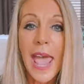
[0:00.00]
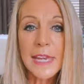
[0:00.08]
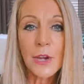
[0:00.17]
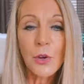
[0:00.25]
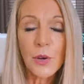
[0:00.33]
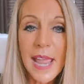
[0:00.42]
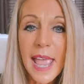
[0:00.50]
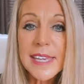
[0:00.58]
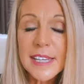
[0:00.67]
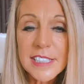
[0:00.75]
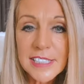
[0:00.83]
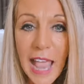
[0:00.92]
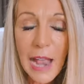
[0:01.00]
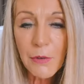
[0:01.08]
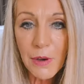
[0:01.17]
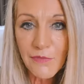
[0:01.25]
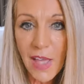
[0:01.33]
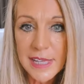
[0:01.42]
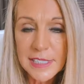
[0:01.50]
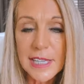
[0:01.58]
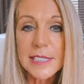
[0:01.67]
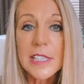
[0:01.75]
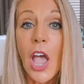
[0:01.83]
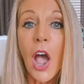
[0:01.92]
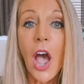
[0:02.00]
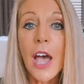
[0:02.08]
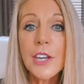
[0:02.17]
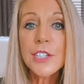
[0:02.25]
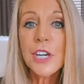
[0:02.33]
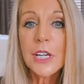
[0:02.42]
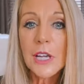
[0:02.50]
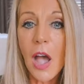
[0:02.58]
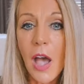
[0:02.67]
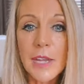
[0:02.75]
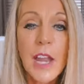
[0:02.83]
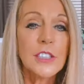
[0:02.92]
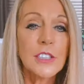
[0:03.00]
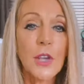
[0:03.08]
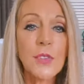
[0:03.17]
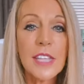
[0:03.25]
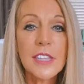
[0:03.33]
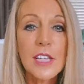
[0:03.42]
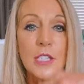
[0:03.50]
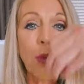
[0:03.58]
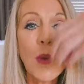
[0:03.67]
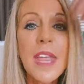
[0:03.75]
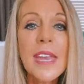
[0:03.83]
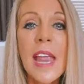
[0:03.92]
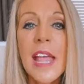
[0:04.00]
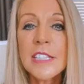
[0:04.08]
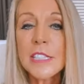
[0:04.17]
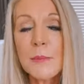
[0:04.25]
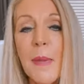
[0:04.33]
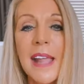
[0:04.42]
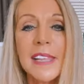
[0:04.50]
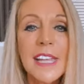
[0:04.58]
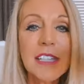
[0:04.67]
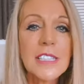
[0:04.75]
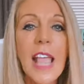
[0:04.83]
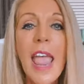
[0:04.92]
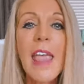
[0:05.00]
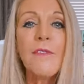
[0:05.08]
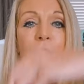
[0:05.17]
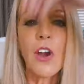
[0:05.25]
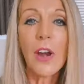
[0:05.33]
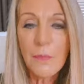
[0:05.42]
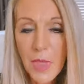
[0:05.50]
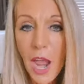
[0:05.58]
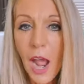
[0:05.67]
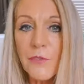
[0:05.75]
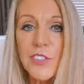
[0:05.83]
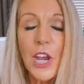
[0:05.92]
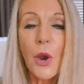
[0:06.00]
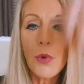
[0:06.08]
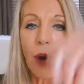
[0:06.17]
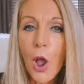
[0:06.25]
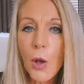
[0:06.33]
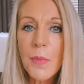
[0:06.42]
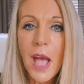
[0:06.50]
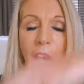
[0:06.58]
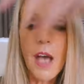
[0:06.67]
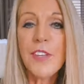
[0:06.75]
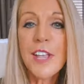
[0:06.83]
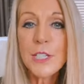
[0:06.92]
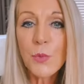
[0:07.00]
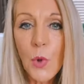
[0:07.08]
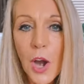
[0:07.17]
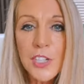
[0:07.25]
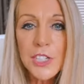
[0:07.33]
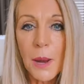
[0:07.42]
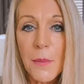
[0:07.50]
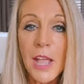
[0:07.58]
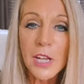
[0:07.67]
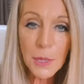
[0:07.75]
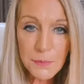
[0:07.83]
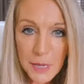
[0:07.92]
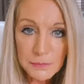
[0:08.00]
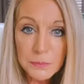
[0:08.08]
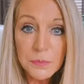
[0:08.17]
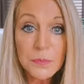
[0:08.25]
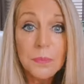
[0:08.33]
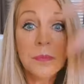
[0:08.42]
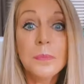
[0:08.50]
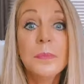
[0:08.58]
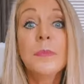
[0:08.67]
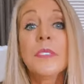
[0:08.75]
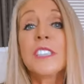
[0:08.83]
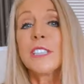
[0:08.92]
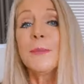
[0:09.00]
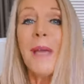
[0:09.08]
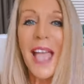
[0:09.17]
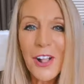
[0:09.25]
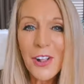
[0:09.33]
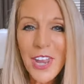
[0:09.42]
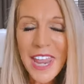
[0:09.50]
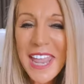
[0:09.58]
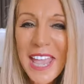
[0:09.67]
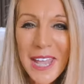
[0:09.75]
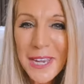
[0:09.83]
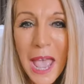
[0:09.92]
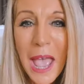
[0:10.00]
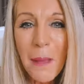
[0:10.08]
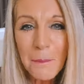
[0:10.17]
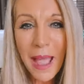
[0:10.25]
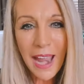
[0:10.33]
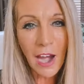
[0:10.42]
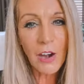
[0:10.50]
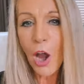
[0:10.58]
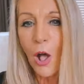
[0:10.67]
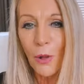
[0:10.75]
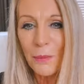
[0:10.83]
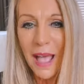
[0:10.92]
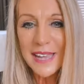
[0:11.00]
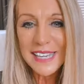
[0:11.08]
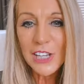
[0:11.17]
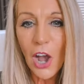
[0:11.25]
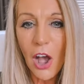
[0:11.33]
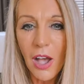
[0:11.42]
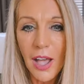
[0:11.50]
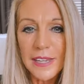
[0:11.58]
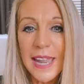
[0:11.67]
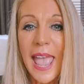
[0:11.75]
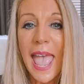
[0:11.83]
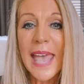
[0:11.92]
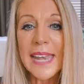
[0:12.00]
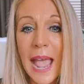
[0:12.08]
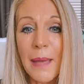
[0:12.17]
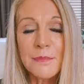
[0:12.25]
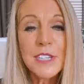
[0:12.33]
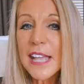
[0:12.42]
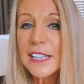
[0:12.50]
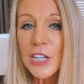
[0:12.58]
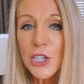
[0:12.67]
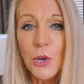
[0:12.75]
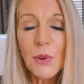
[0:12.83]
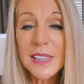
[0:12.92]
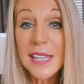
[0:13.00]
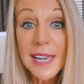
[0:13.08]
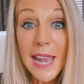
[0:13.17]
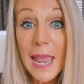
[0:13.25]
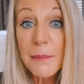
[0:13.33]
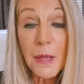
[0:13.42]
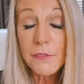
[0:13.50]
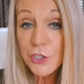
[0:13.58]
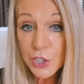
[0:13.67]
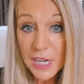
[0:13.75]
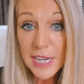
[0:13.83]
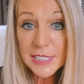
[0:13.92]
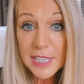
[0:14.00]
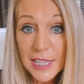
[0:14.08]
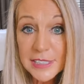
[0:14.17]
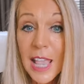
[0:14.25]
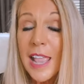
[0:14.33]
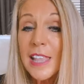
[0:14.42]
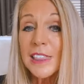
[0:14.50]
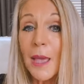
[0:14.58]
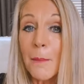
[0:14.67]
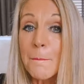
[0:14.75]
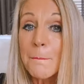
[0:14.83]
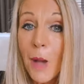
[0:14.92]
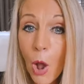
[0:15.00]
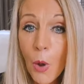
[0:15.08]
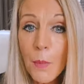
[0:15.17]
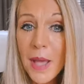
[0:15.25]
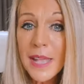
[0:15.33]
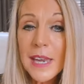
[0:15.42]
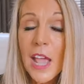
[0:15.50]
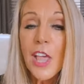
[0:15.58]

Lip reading: and he created sacrifices unto God so that the sweet smelling savor of the aroma of his worship could be smelled in by our Almighty God. And I'm telling you, in the name of Jesus, the moment,